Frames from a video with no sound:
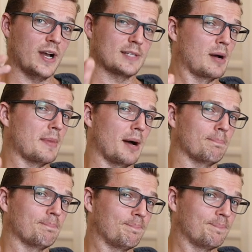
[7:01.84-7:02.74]
where's my
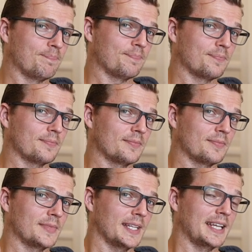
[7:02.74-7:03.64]
mum?
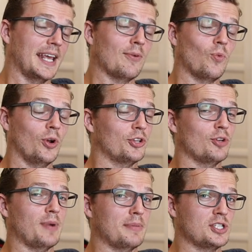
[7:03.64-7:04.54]
And what a
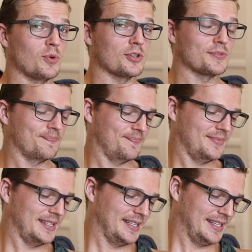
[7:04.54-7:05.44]
cute puppy she was.
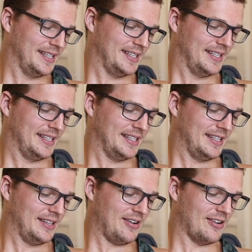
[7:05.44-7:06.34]

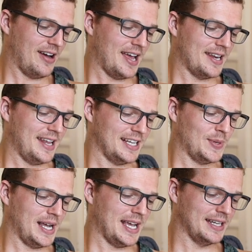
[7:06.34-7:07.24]
All right, next
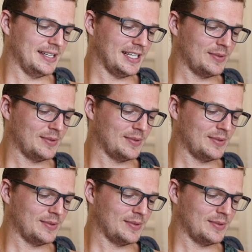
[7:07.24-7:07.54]
one.